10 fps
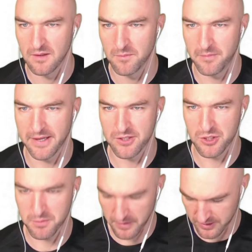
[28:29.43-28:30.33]
batch
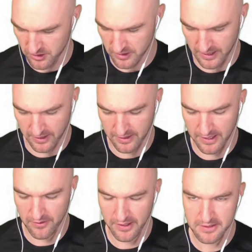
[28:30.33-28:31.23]
split connected
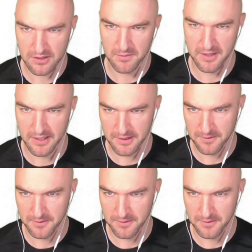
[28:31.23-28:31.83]
areas command,